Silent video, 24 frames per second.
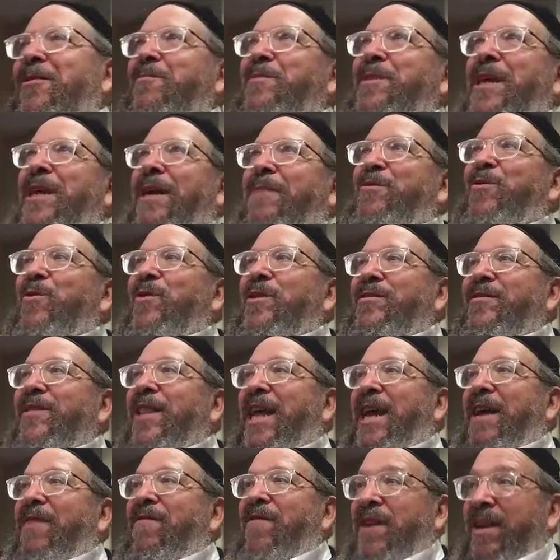sometimes when he's
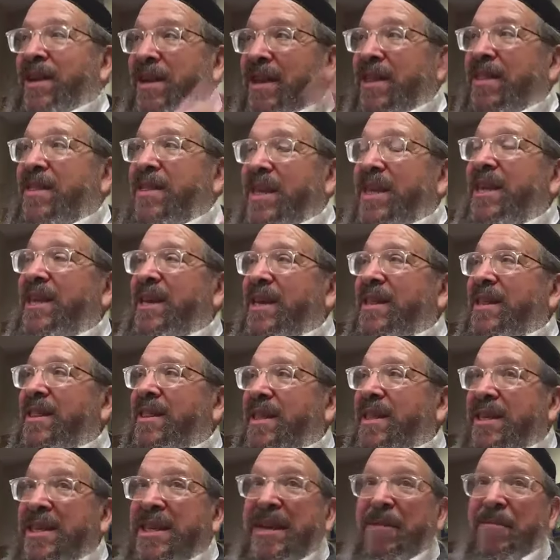laughing, the
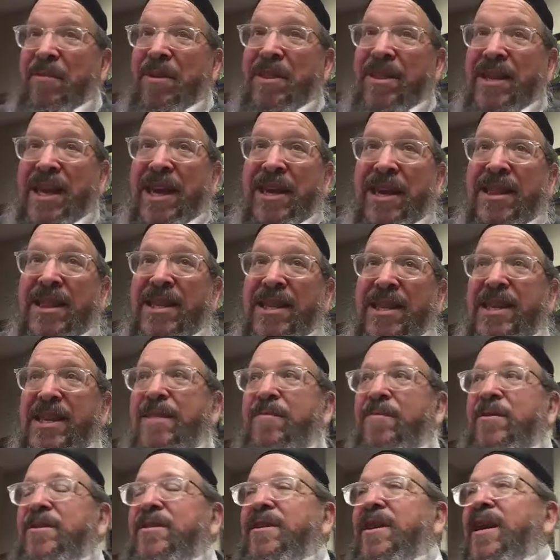demon, the king of the
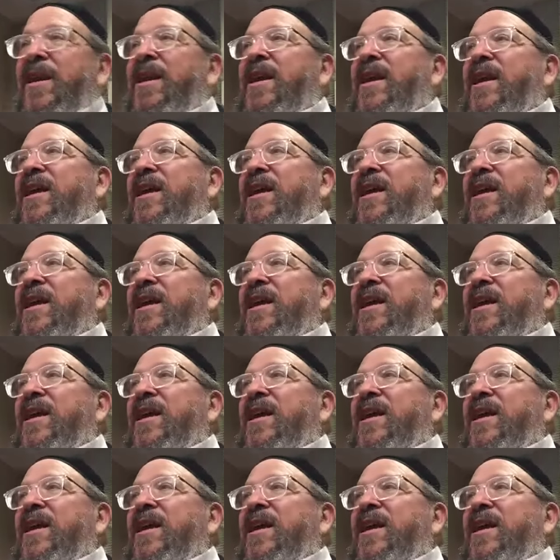demons.